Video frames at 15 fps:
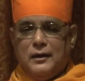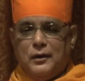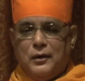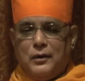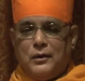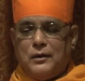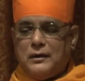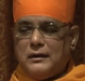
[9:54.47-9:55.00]

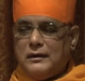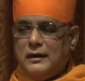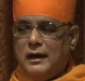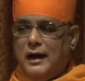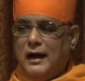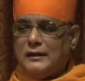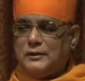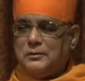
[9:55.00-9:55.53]
or
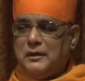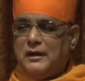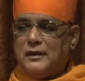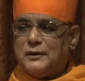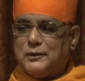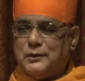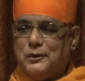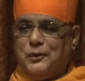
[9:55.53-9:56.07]
Atma or
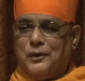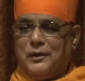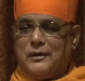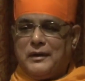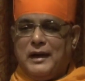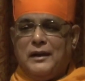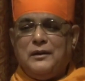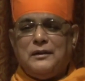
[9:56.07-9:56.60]
soul.
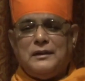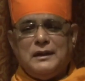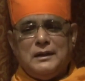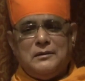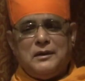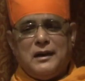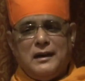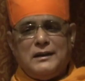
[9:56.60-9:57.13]
Can you think
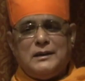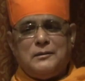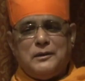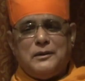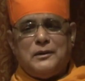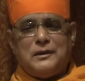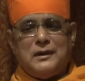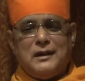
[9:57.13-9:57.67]
of a religion
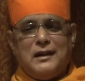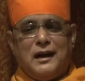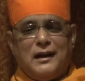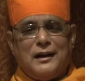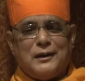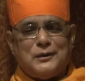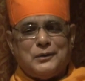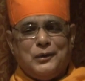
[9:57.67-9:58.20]
without
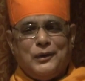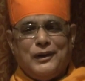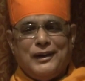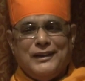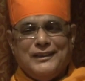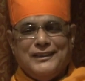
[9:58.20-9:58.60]
God or soul?